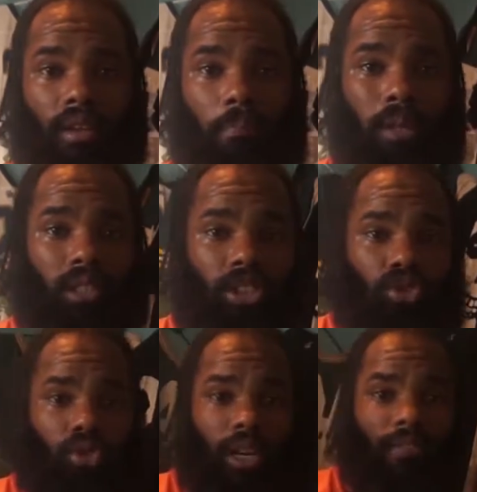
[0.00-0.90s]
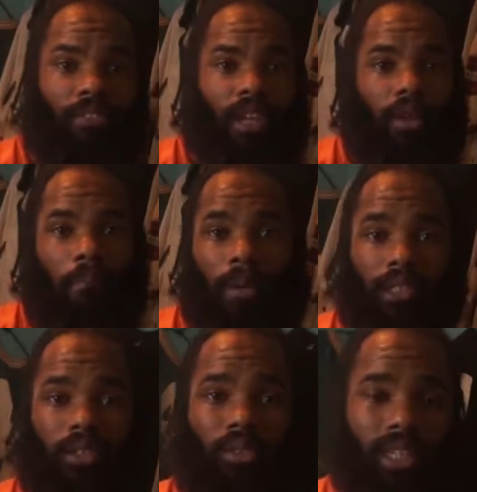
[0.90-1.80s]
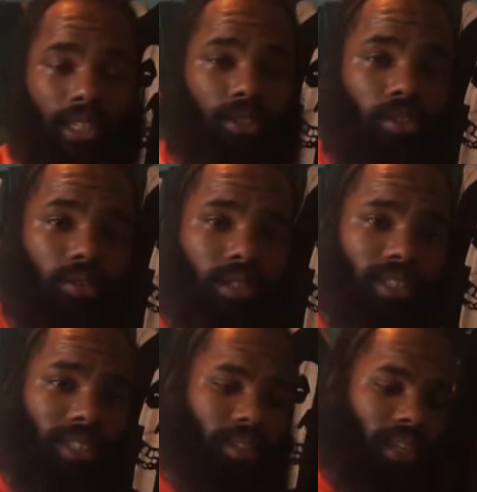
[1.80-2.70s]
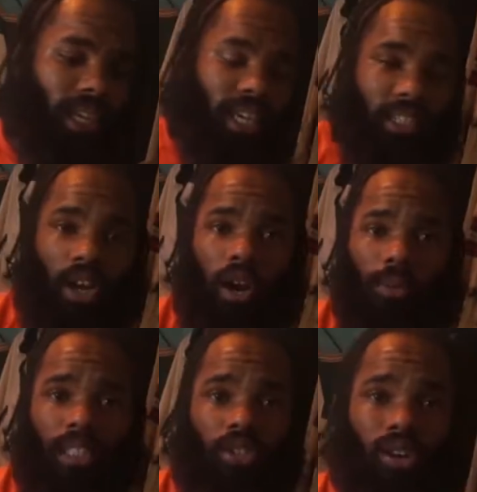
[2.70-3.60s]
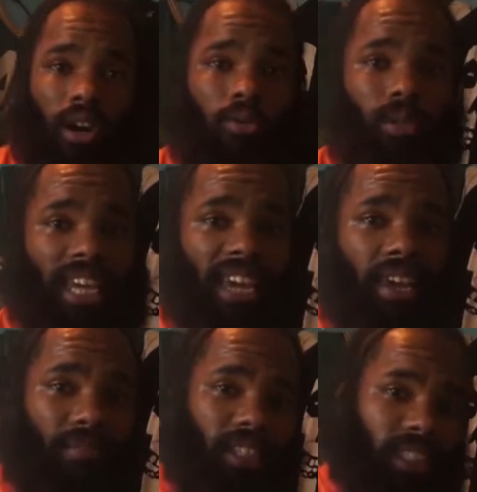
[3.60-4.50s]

of building strength, muscle, and endurance is to always start off with that heavy